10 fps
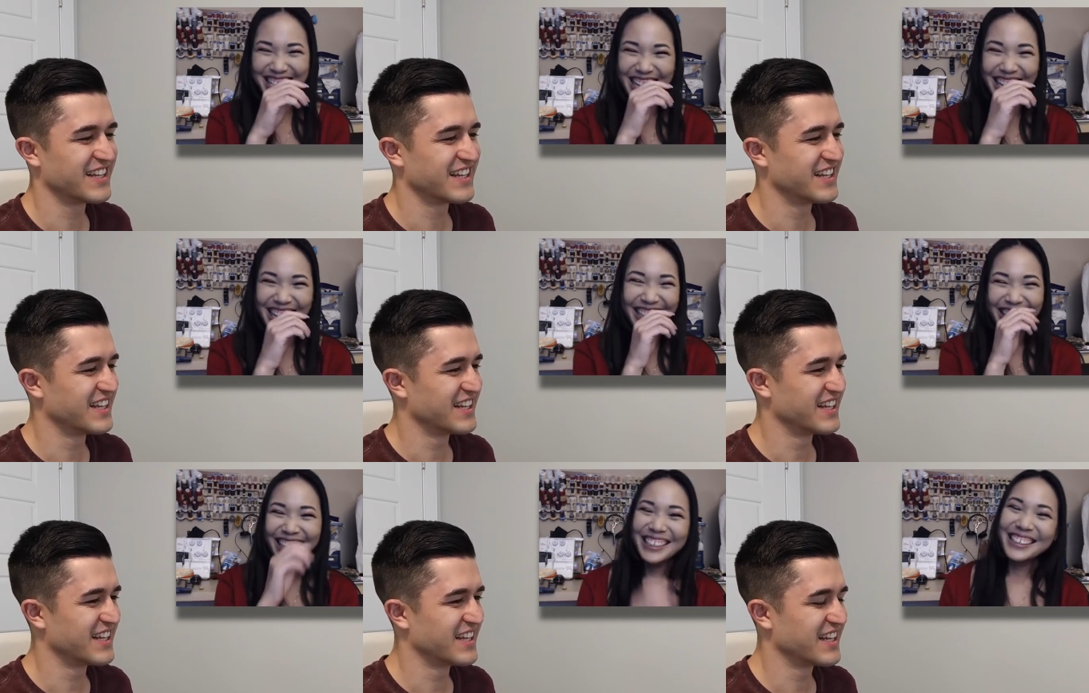Speaker 1: sad.
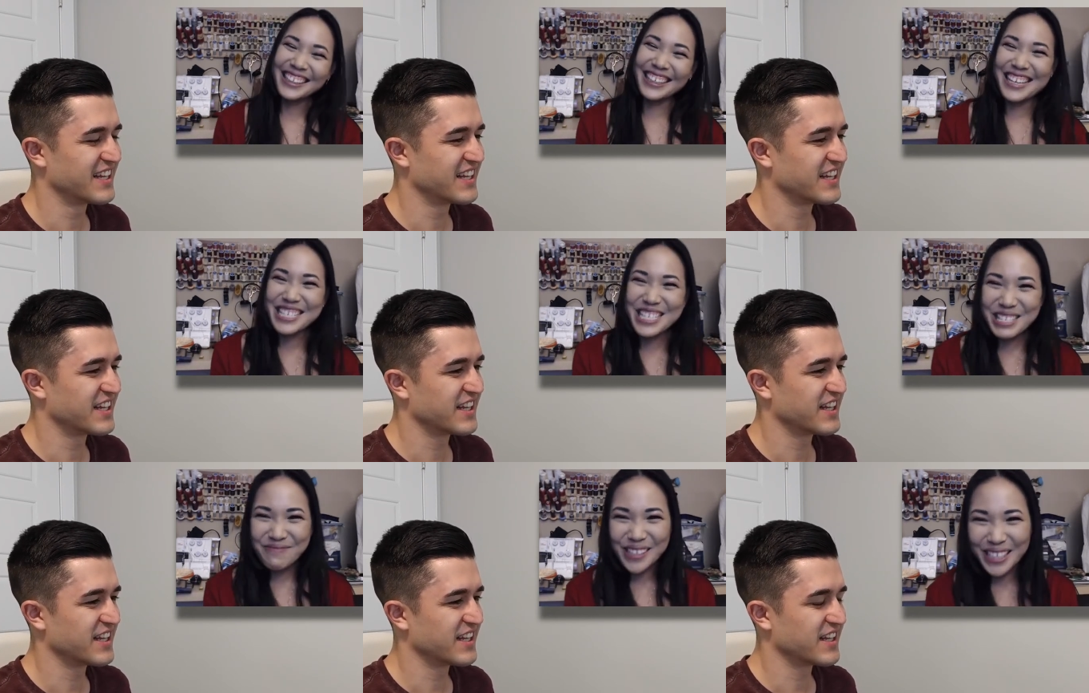It is,
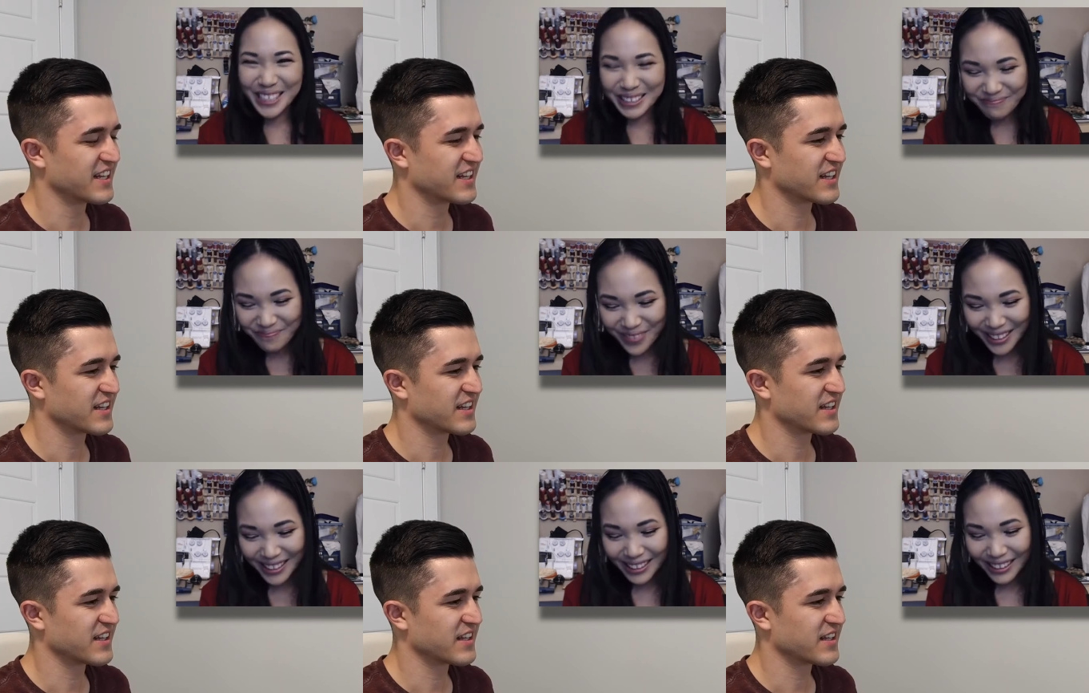but um,
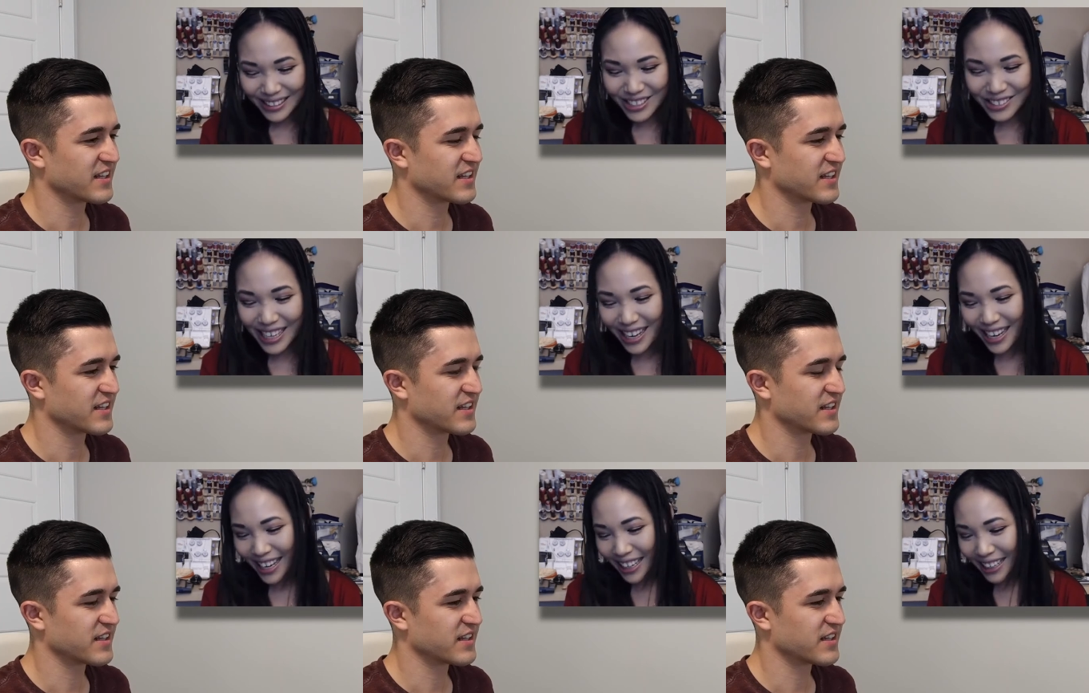so yeah,
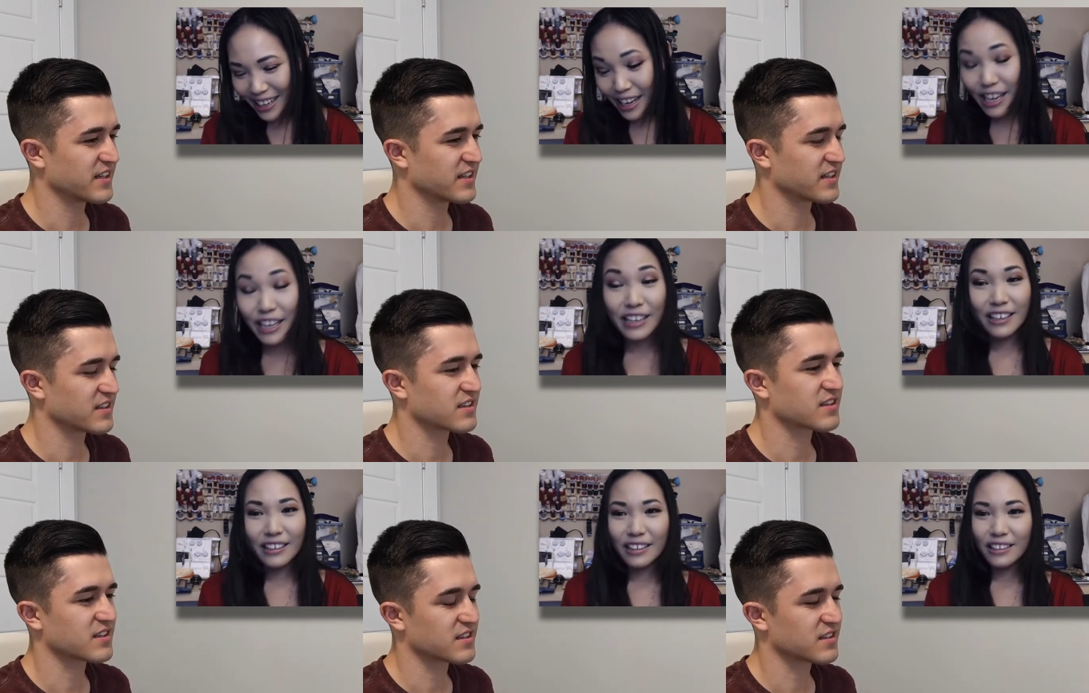I I
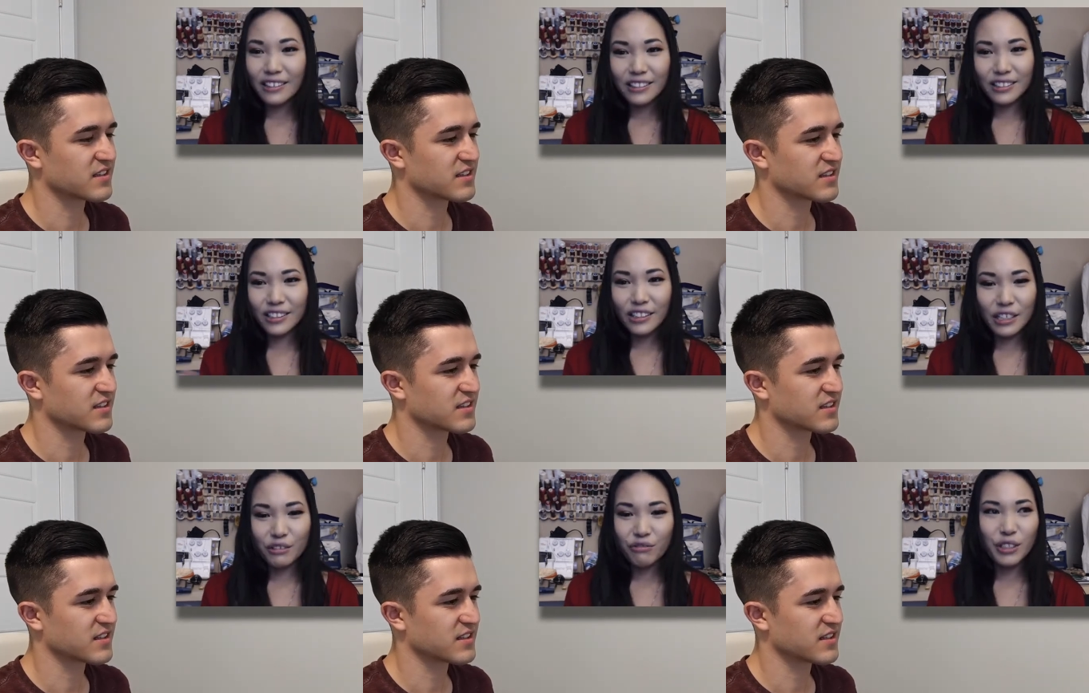collect
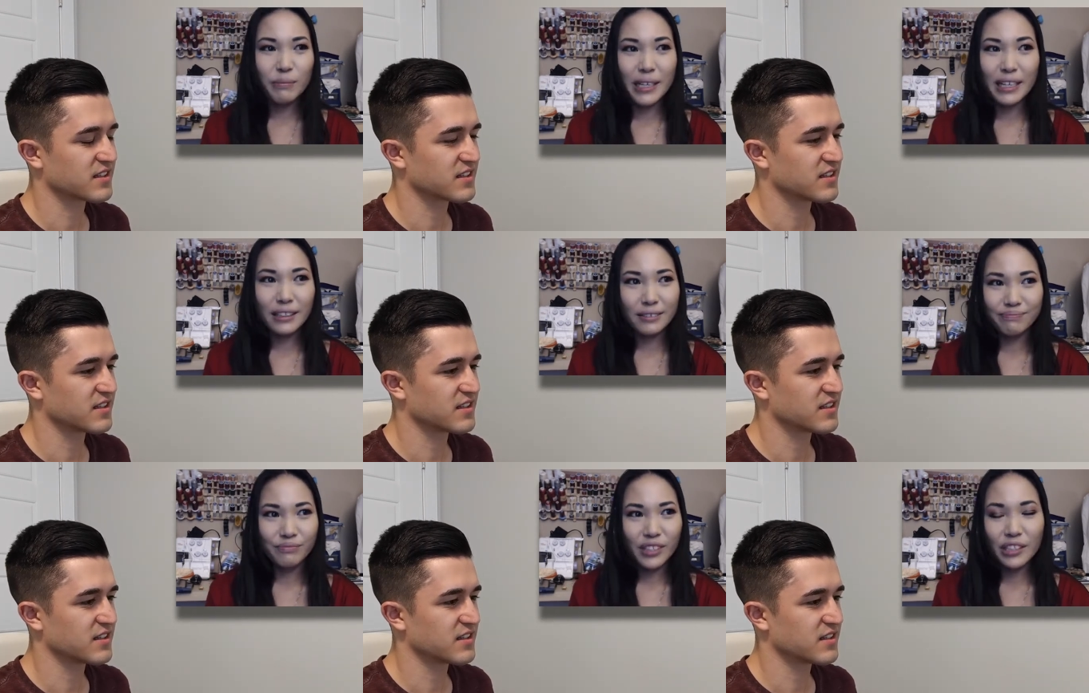from like
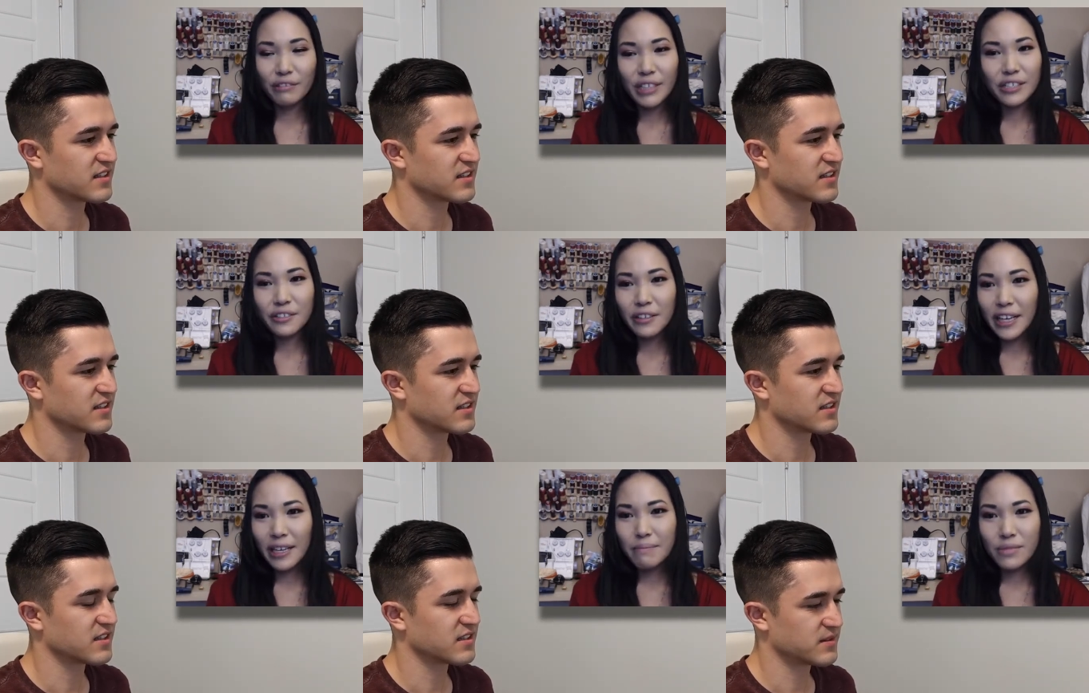you know retro
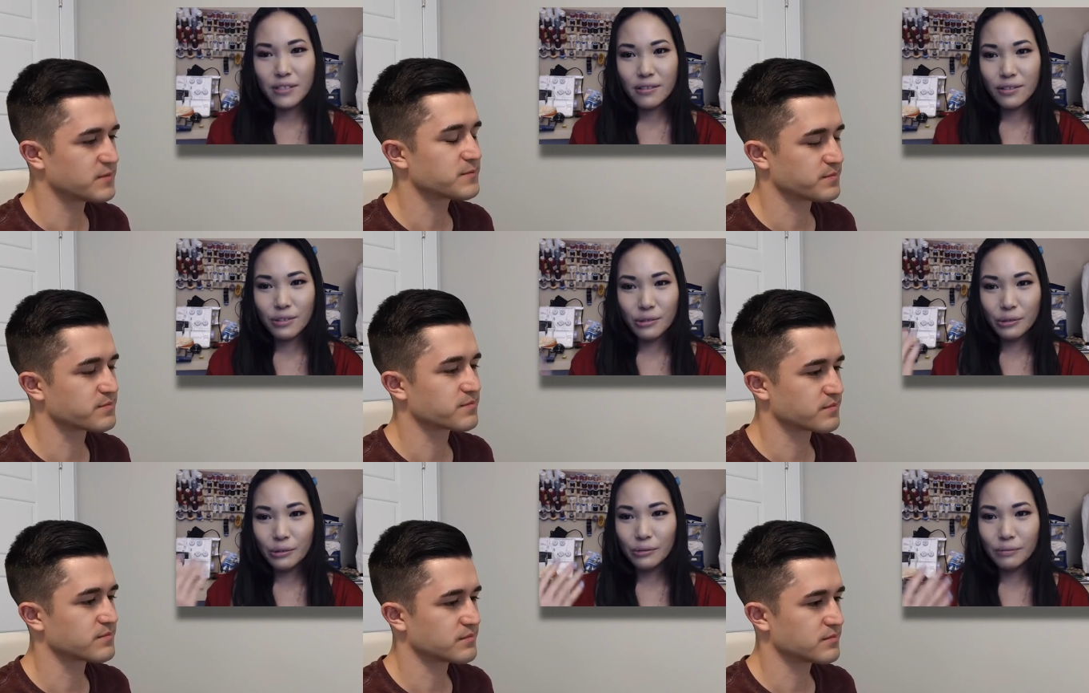games
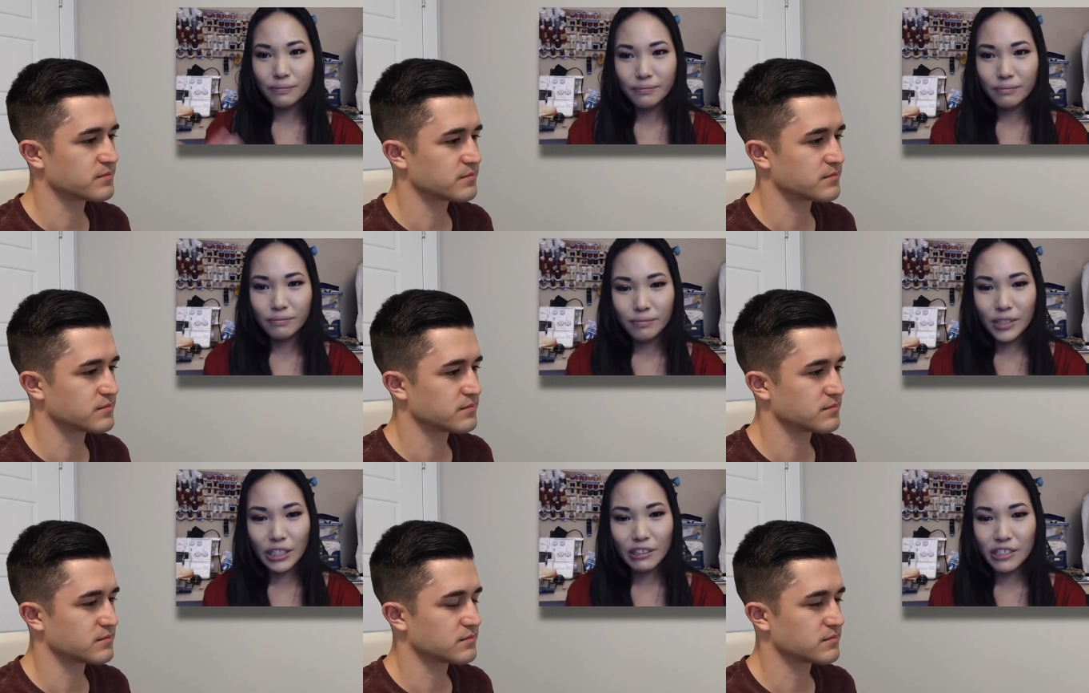to the
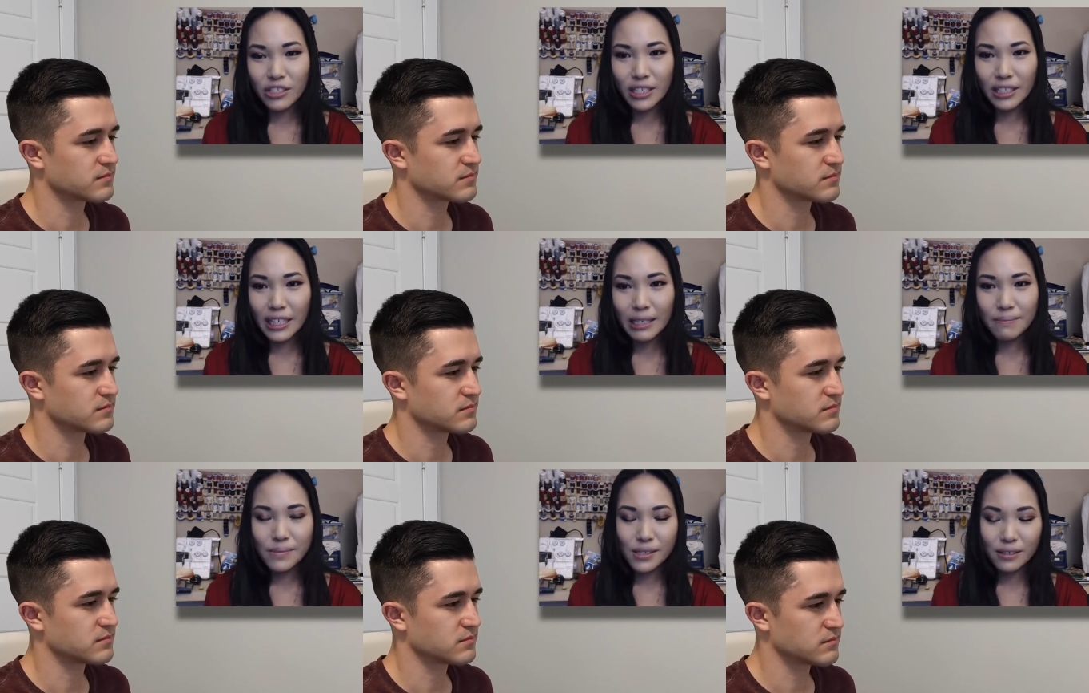current gen
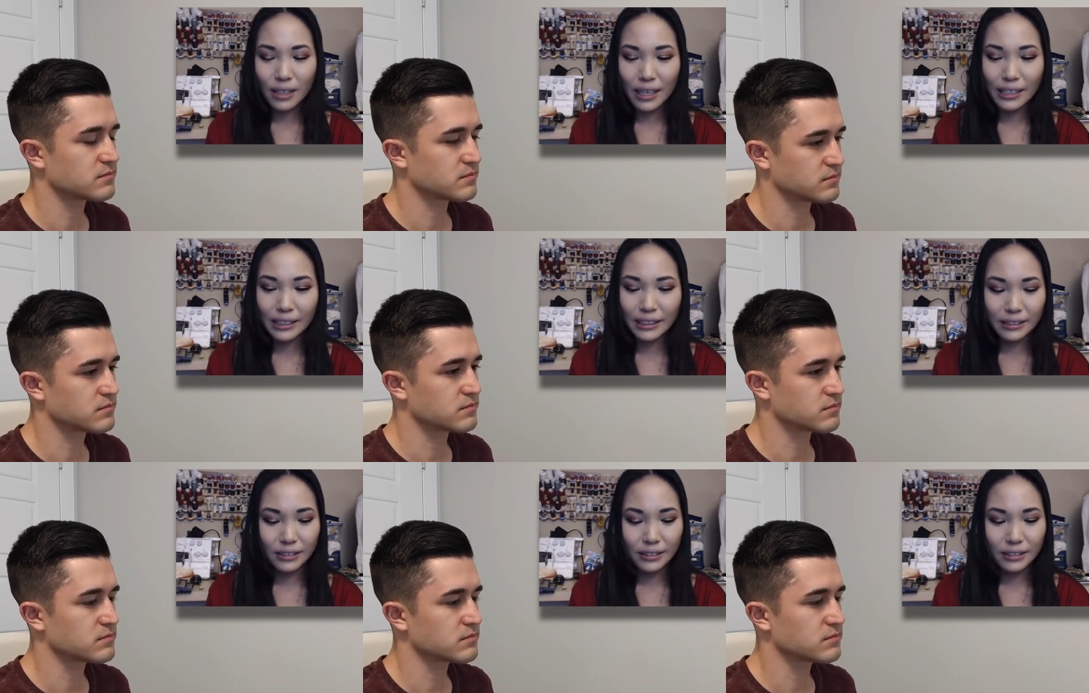games. I